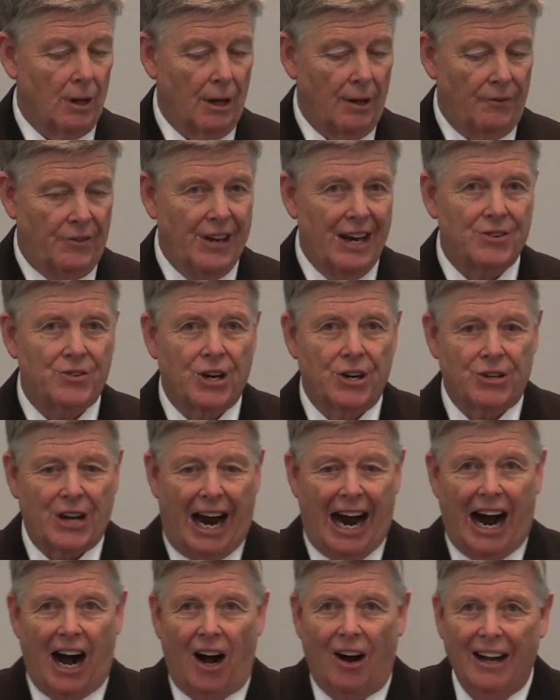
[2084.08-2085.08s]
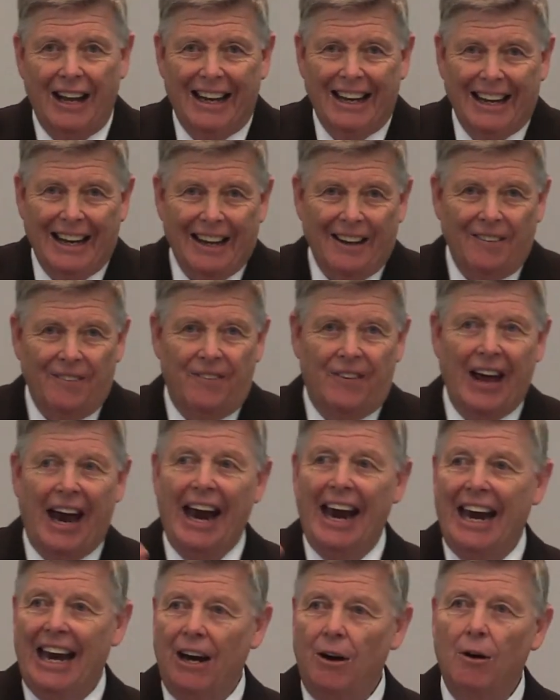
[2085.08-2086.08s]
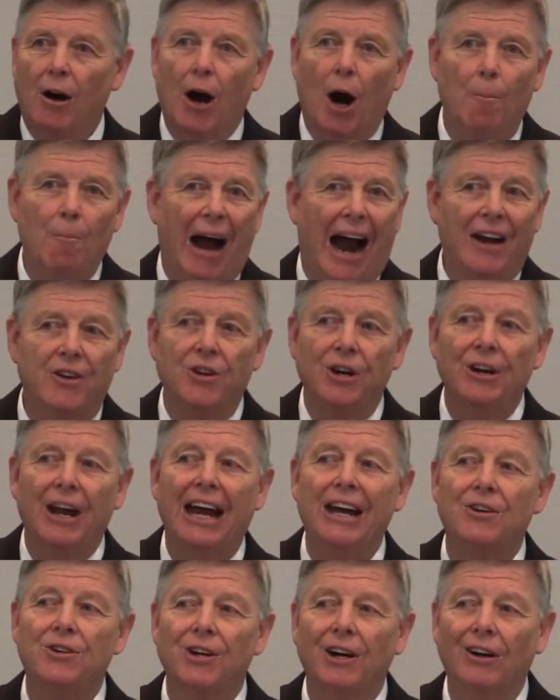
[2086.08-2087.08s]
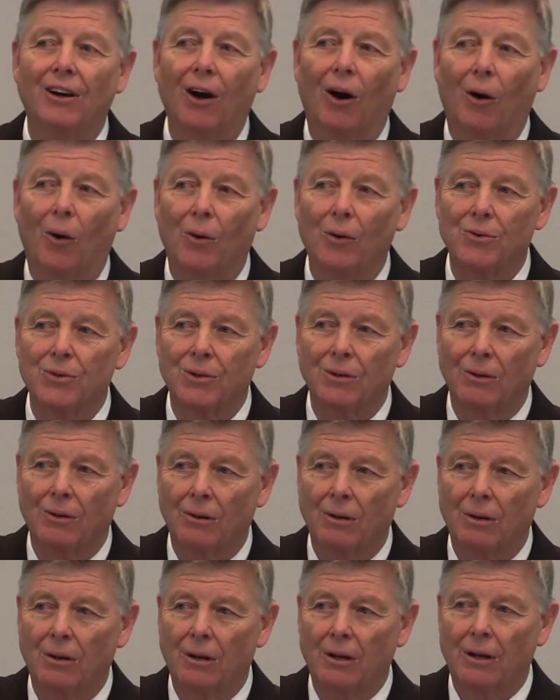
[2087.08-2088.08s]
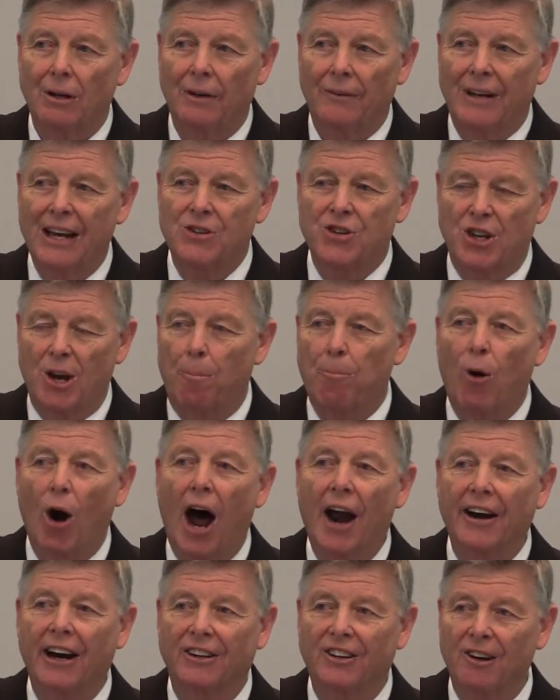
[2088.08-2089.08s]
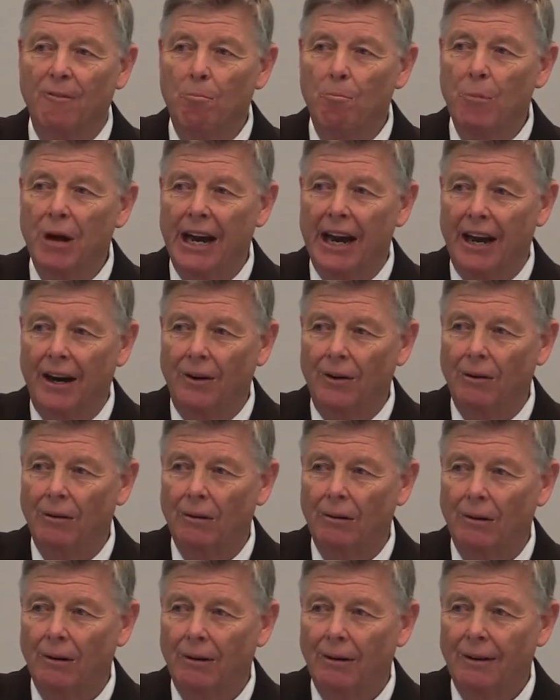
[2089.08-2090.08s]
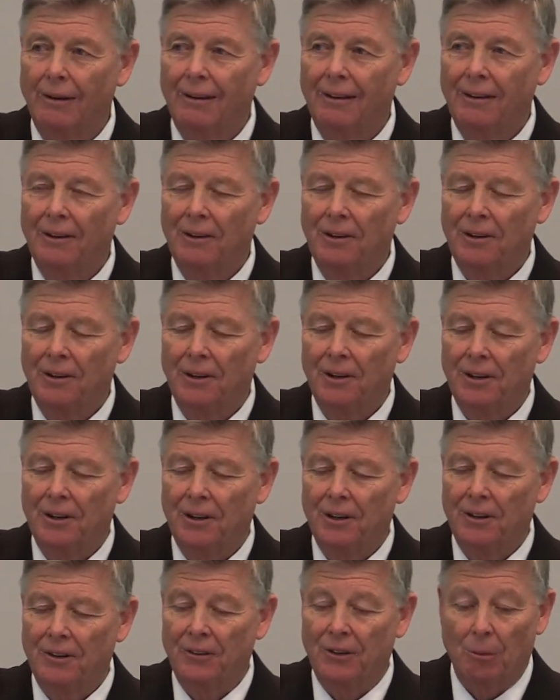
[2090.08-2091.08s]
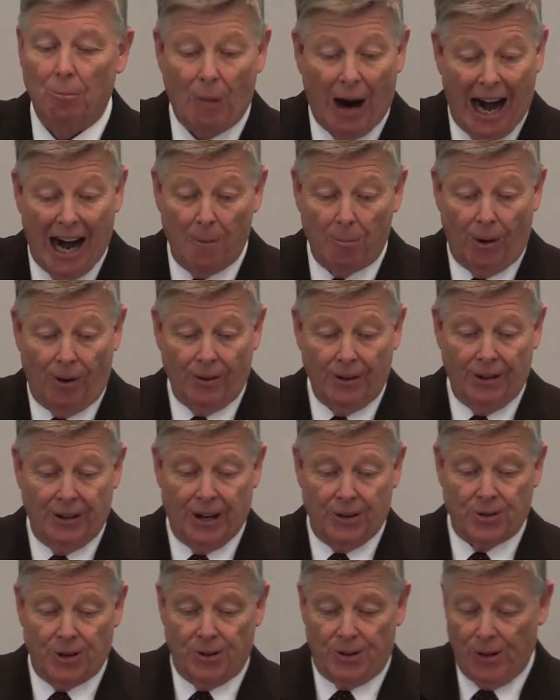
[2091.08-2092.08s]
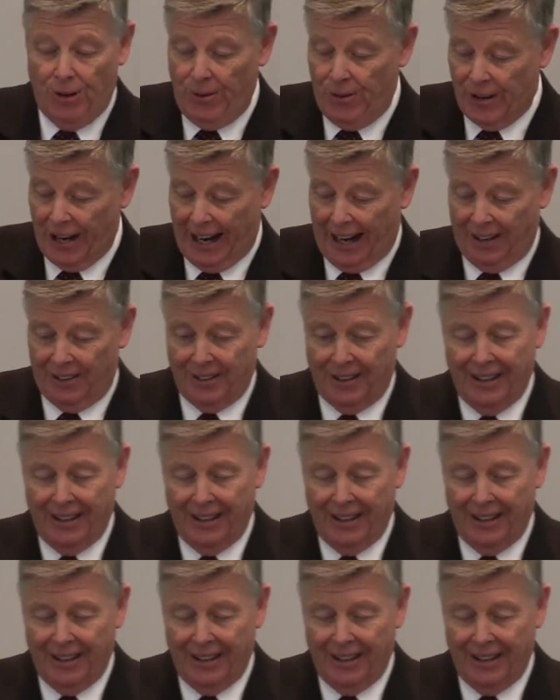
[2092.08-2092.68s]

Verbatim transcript: This is how they imagination goes. This is a product of men. The Bible doesn't do that.